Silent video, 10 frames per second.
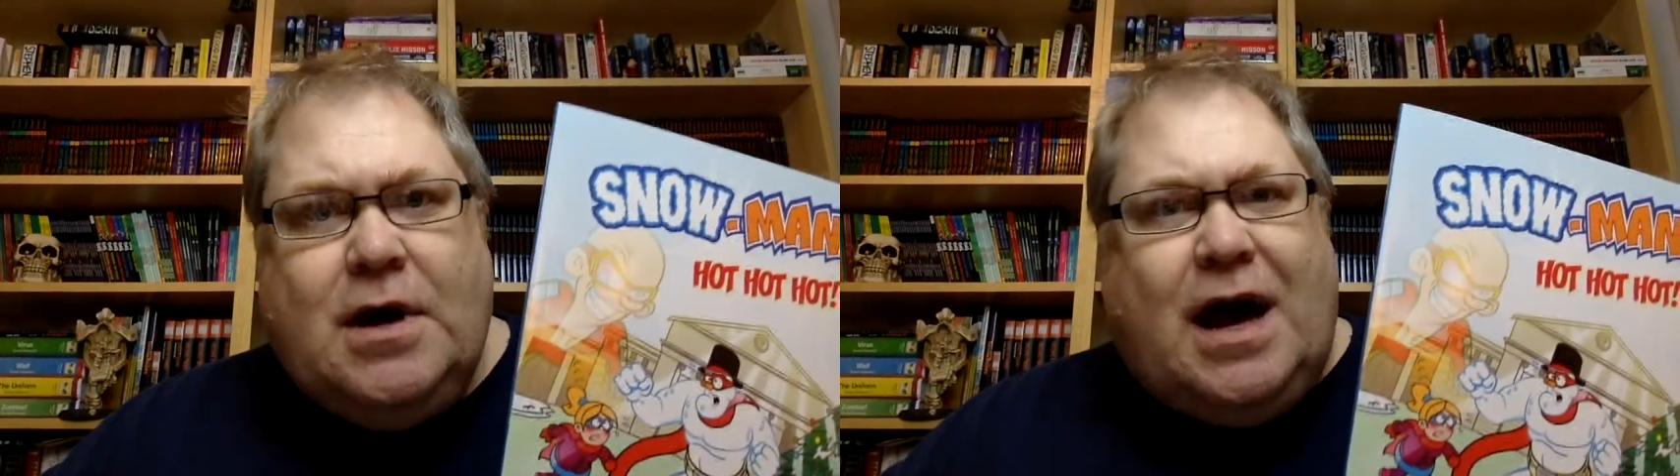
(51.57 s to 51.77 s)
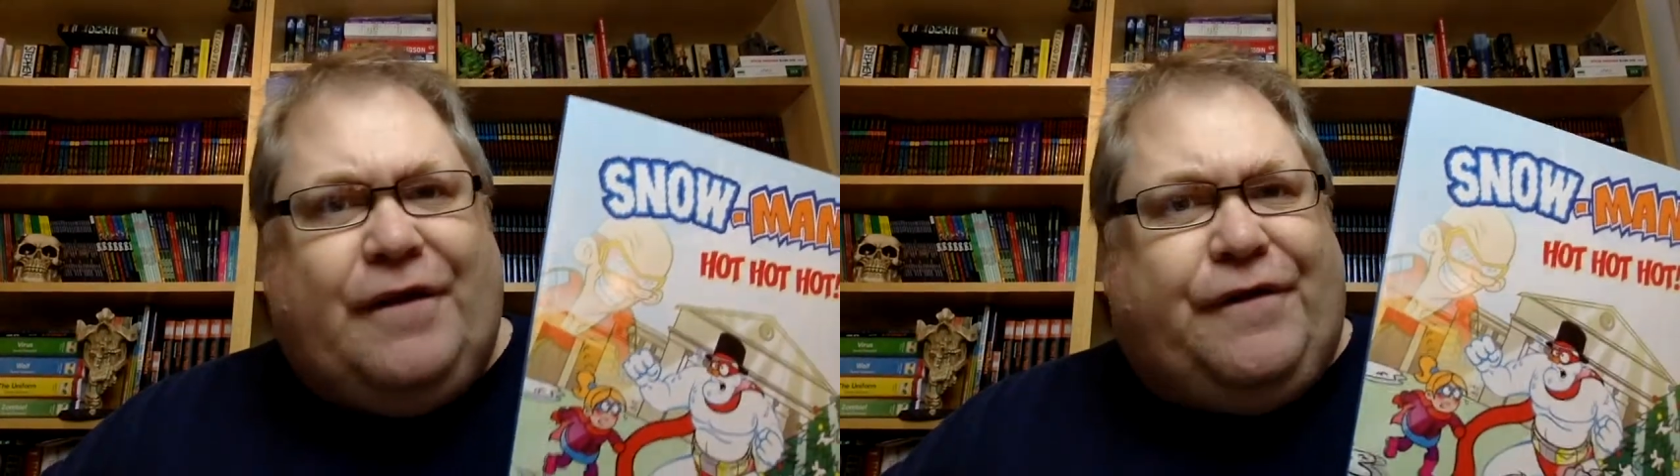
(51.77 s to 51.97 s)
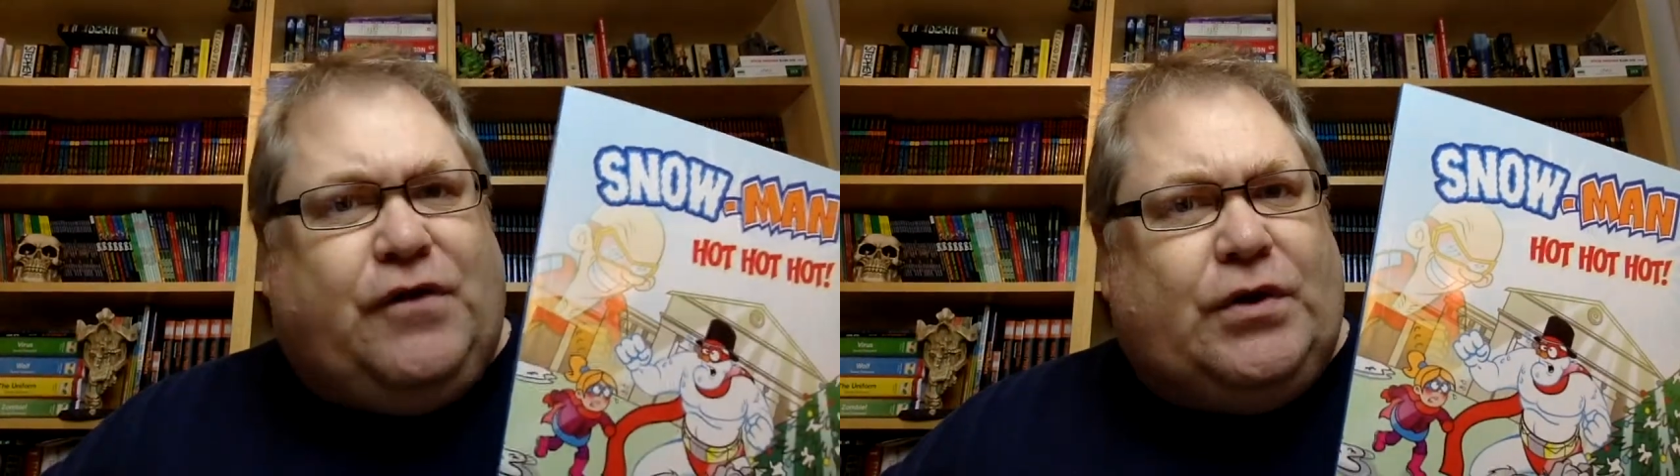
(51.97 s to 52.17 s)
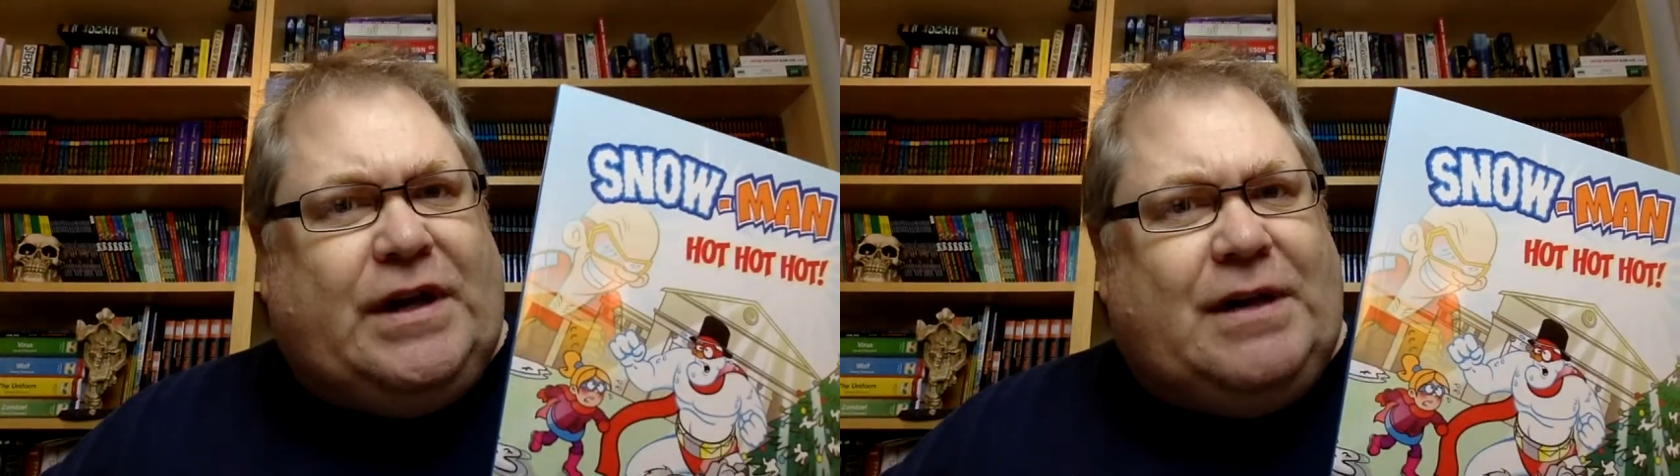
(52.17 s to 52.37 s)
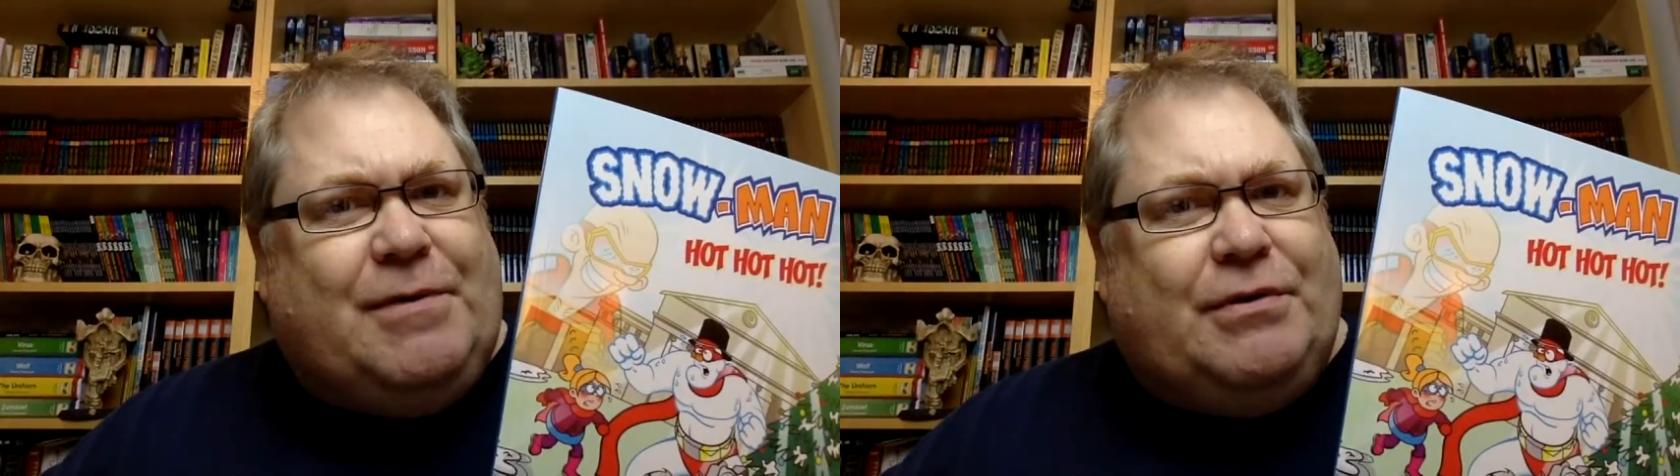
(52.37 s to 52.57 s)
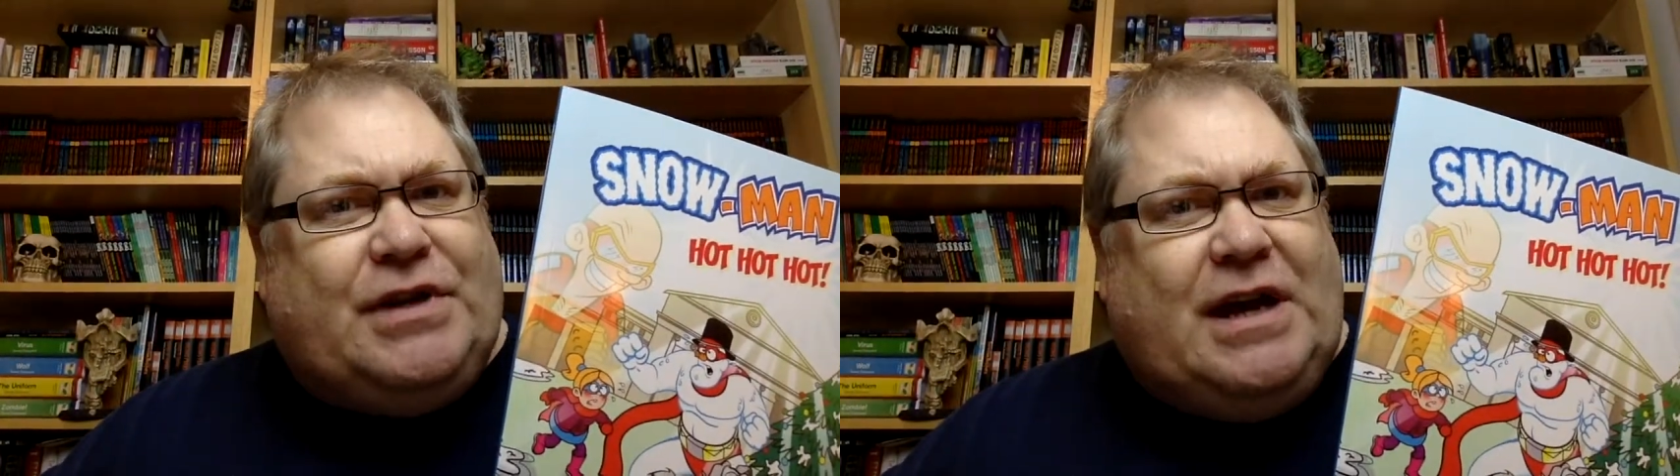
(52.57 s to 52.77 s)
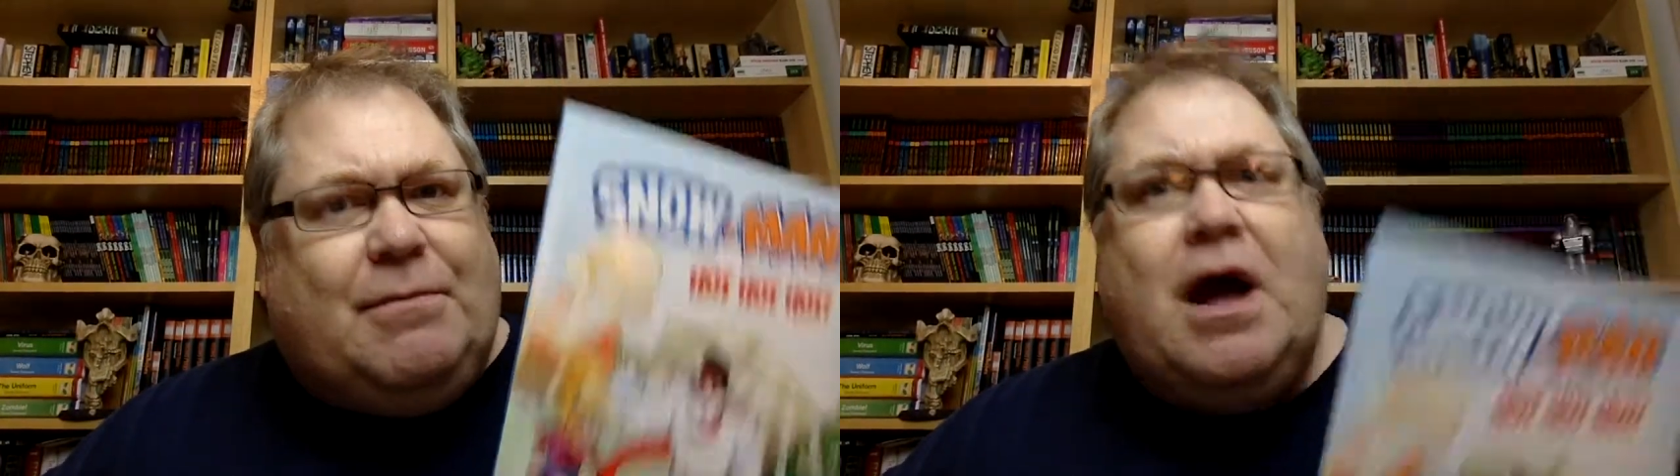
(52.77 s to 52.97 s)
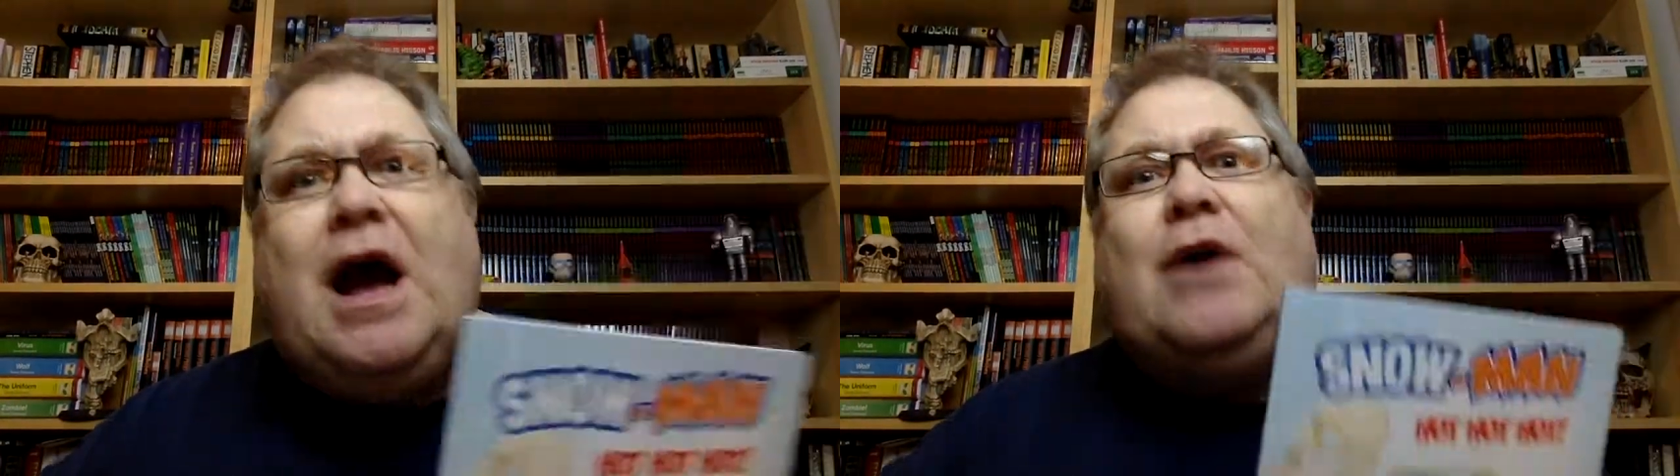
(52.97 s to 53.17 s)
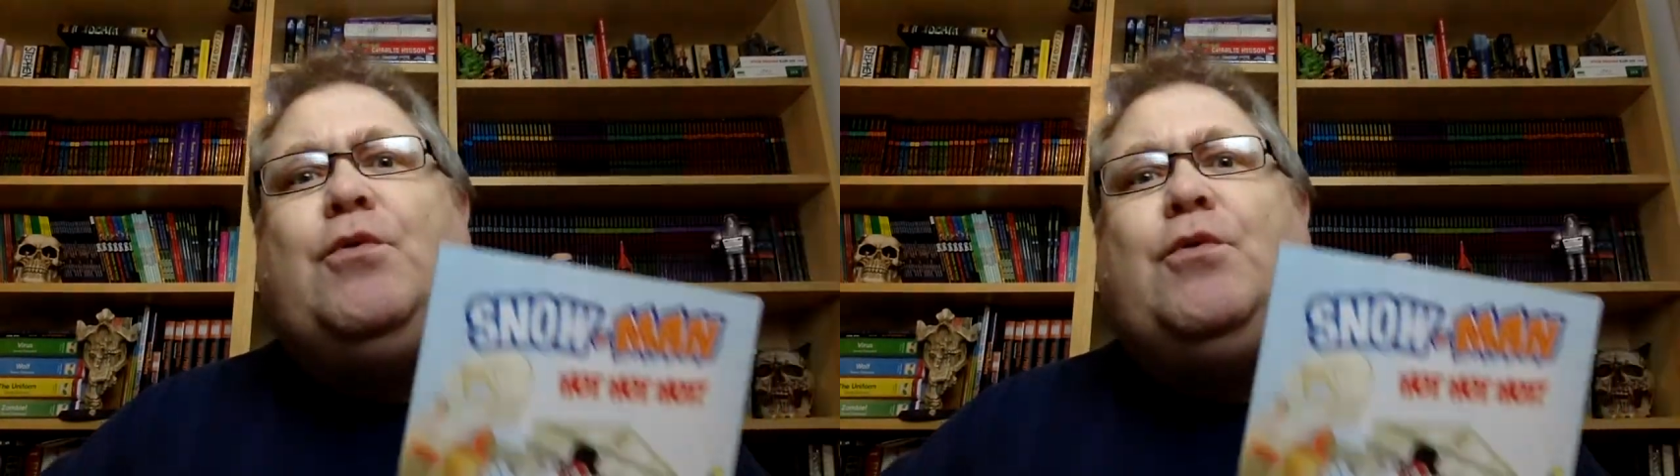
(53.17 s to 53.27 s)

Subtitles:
and flooding the museum. I